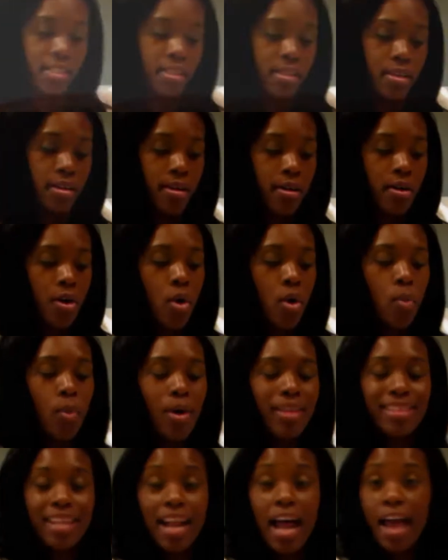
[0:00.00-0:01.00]
the
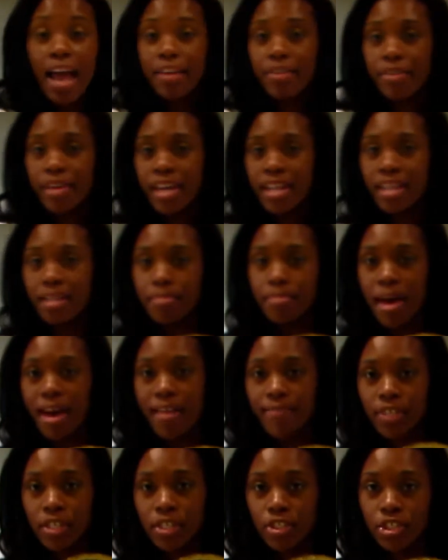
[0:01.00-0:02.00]
one that I created, my
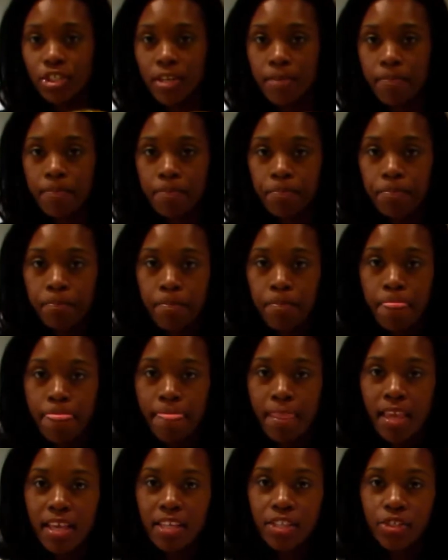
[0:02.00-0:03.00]
version.
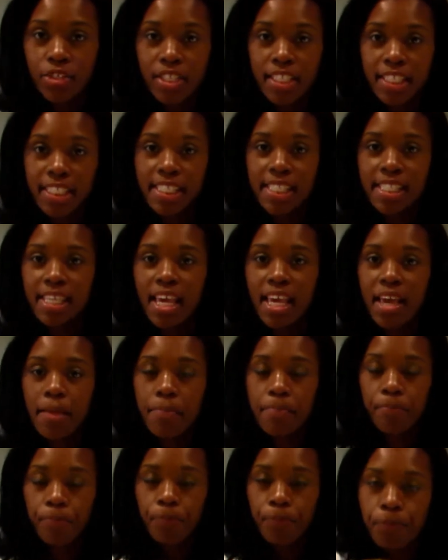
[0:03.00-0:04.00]
As you can see,